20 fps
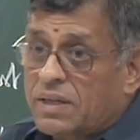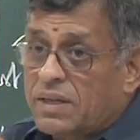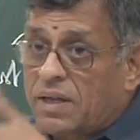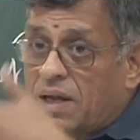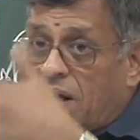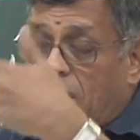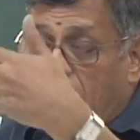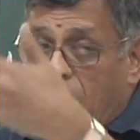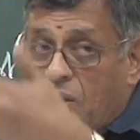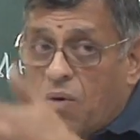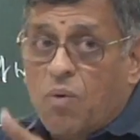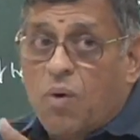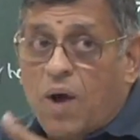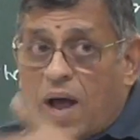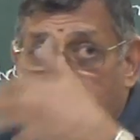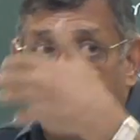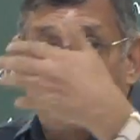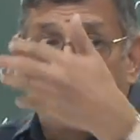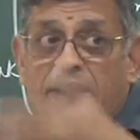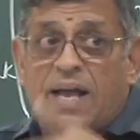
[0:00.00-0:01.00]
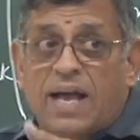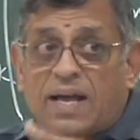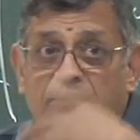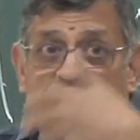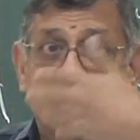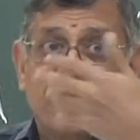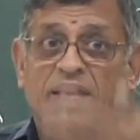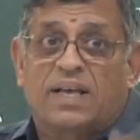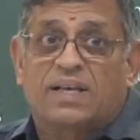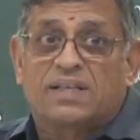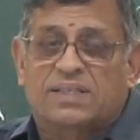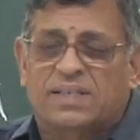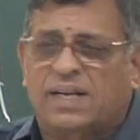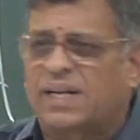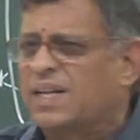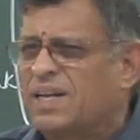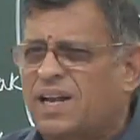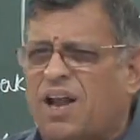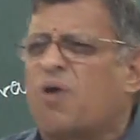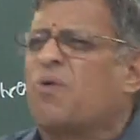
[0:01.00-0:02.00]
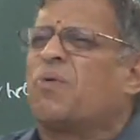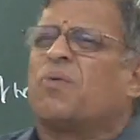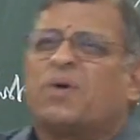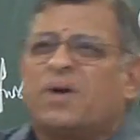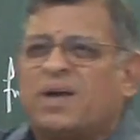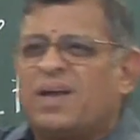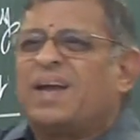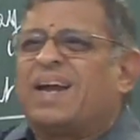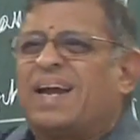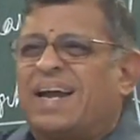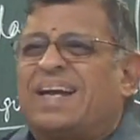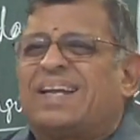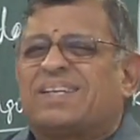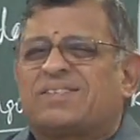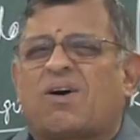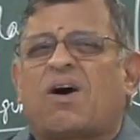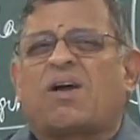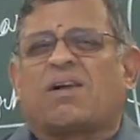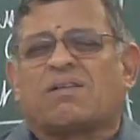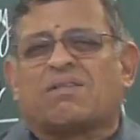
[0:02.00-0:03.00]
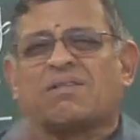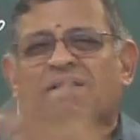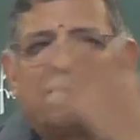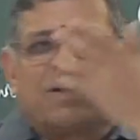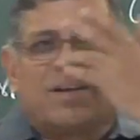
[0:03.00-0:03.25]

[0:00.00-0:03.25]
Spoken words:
how I began making study. Now it is all